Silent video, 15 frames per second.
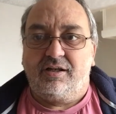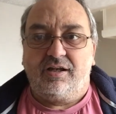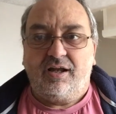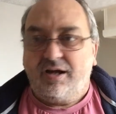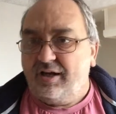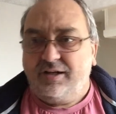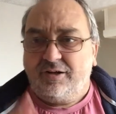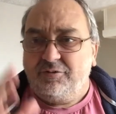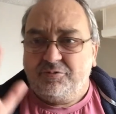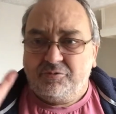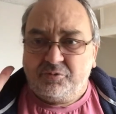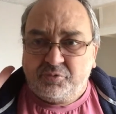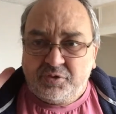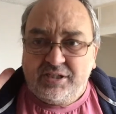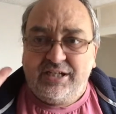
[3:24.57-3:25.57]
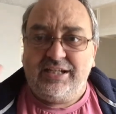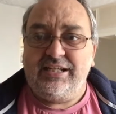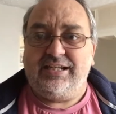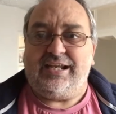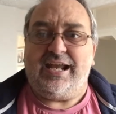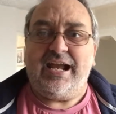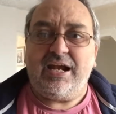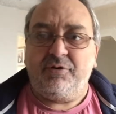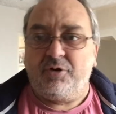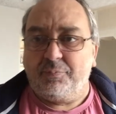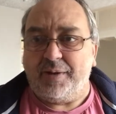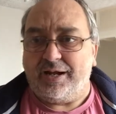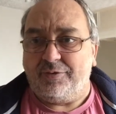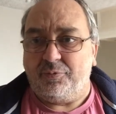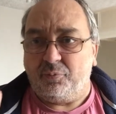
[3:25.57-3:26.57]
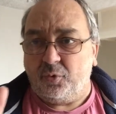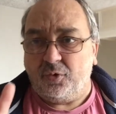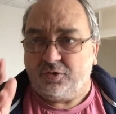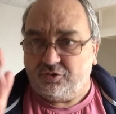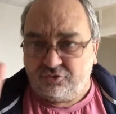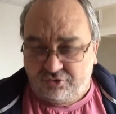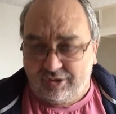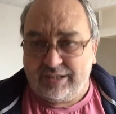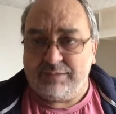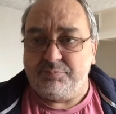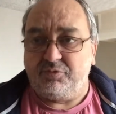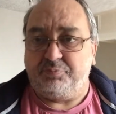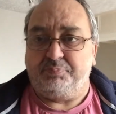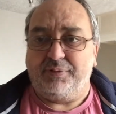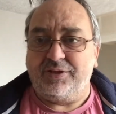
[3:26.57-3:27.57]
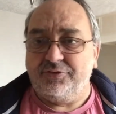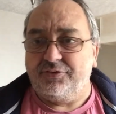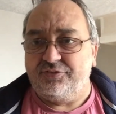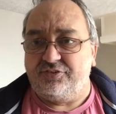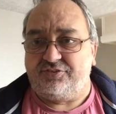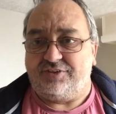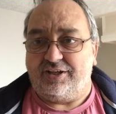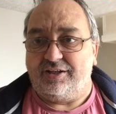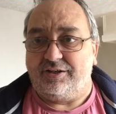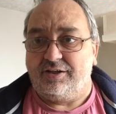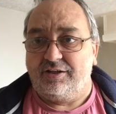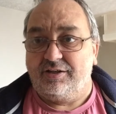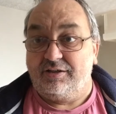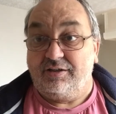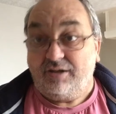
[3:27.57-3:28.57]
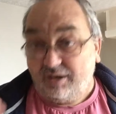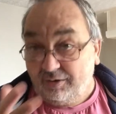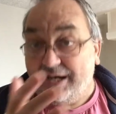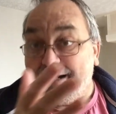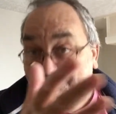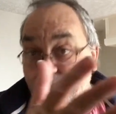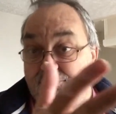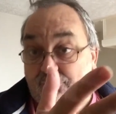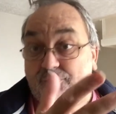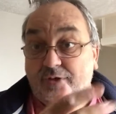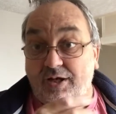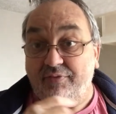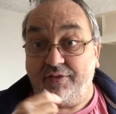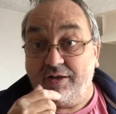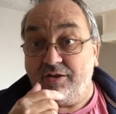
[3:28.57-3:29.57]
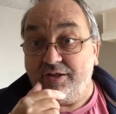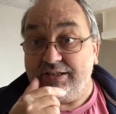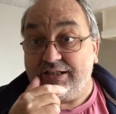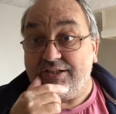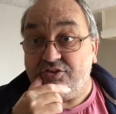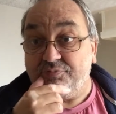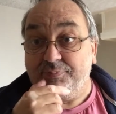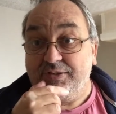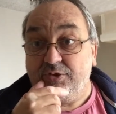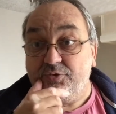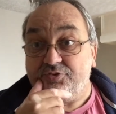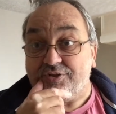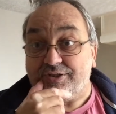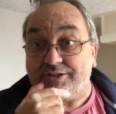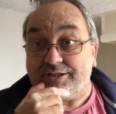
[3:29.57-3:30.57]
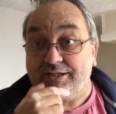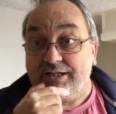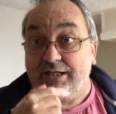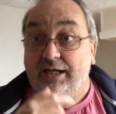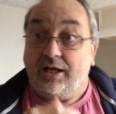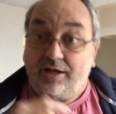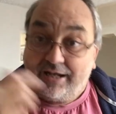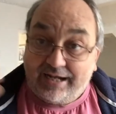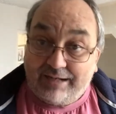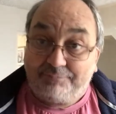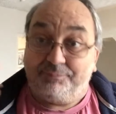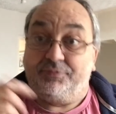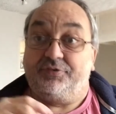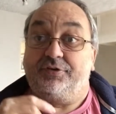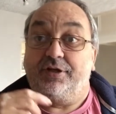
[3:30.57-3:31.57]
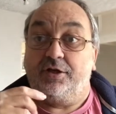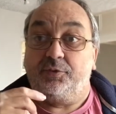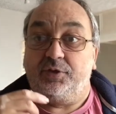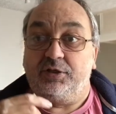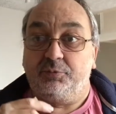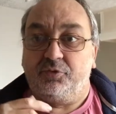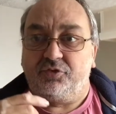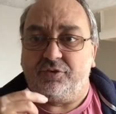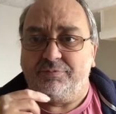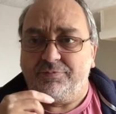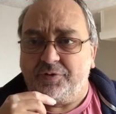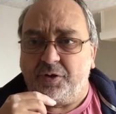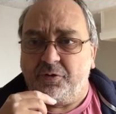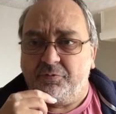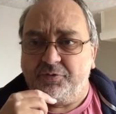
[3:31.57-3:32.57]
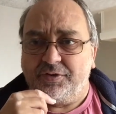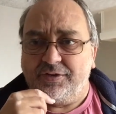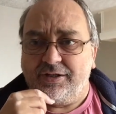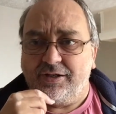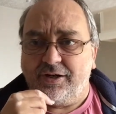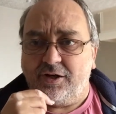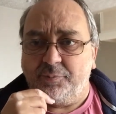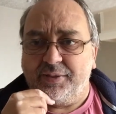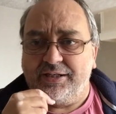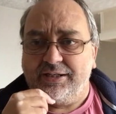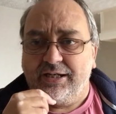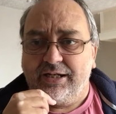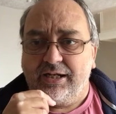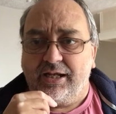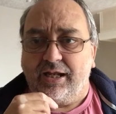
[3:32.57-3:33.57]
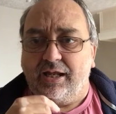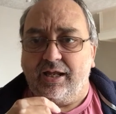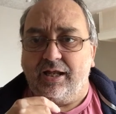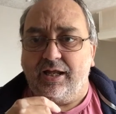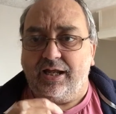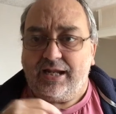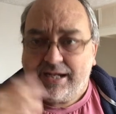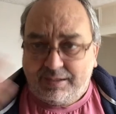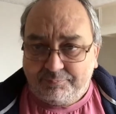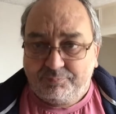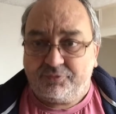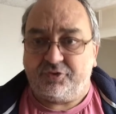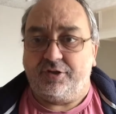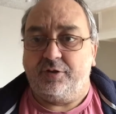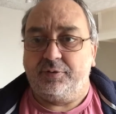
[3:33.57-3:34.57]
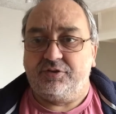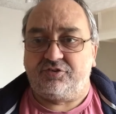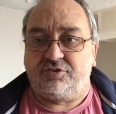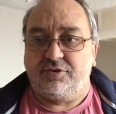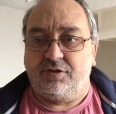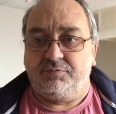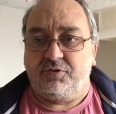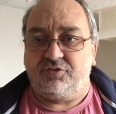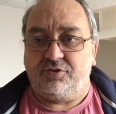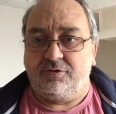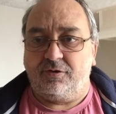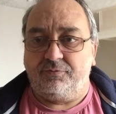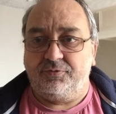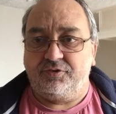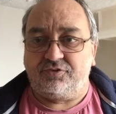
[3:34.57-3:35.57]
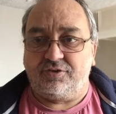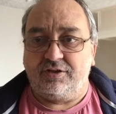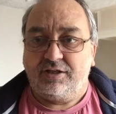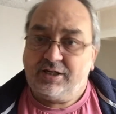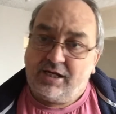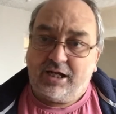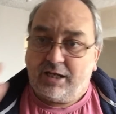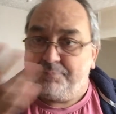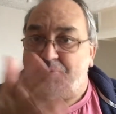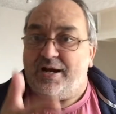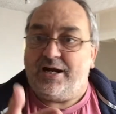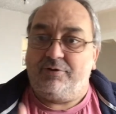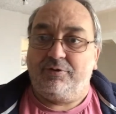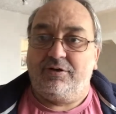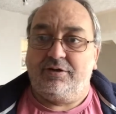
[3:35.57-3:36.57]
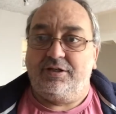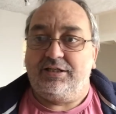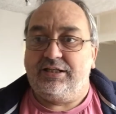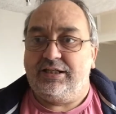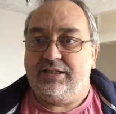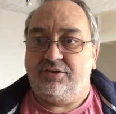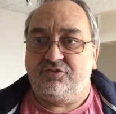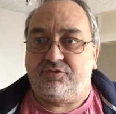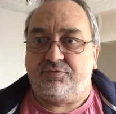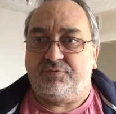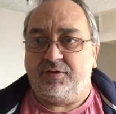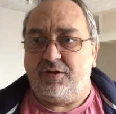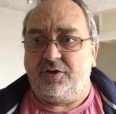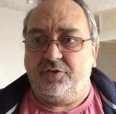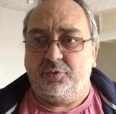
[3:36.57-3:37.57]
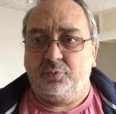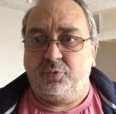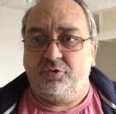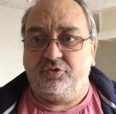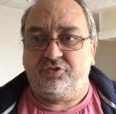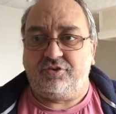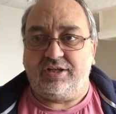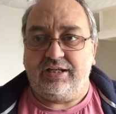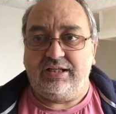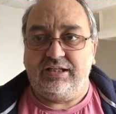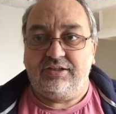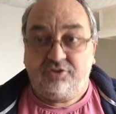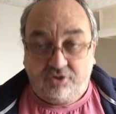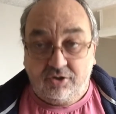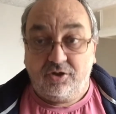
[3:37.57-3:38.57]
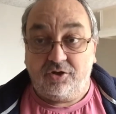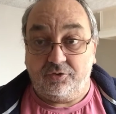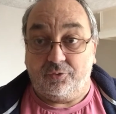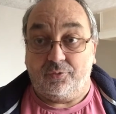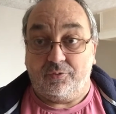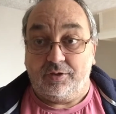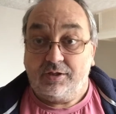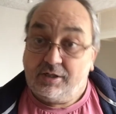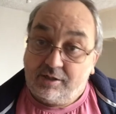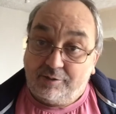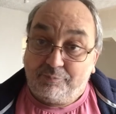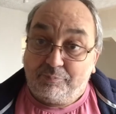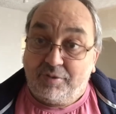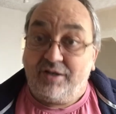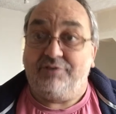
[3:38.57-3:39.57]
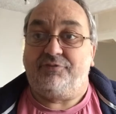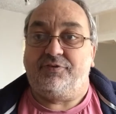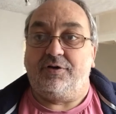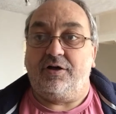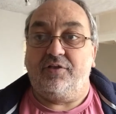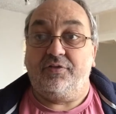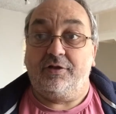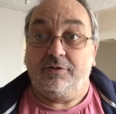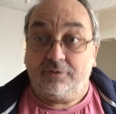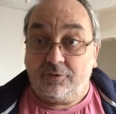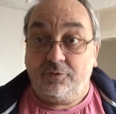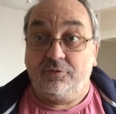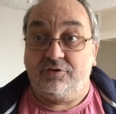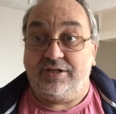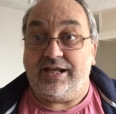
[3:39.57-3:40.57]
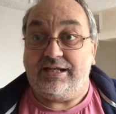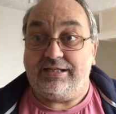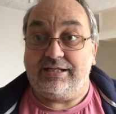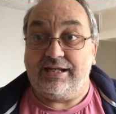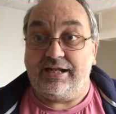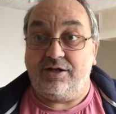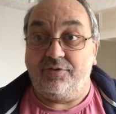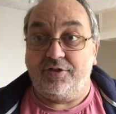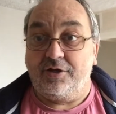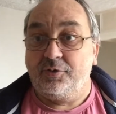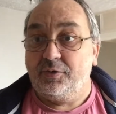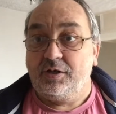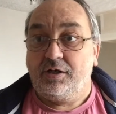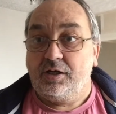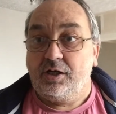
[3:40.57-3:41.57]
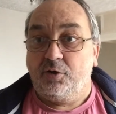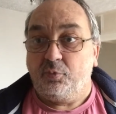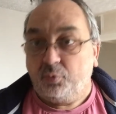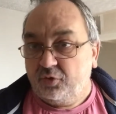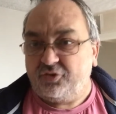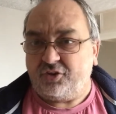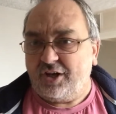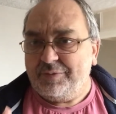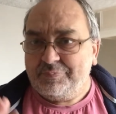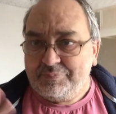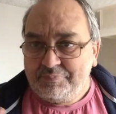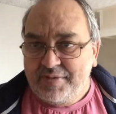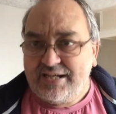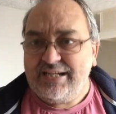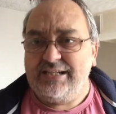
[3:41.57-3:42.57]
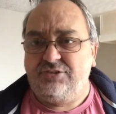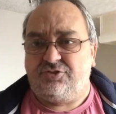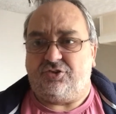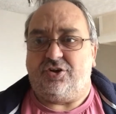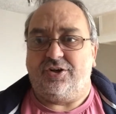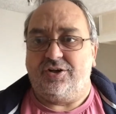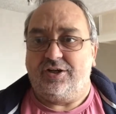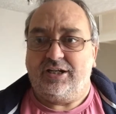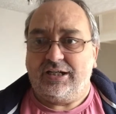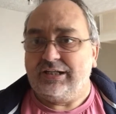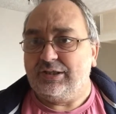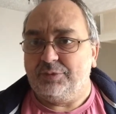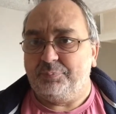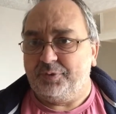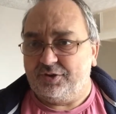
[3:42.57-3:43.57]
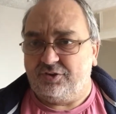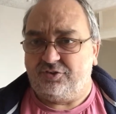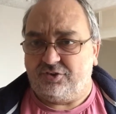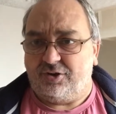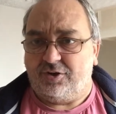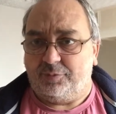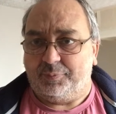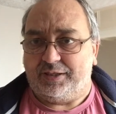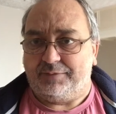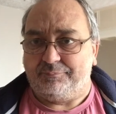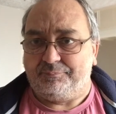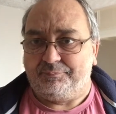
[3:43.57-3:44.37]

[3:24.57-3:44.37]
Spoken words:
I don't really care about what James Blunt said. I happen to rather like his music. I happen to know he was involved in the army. I happen to know he served as an officer. Apparently his father was a colonel. My father, long dead now though, was a major in the British Army.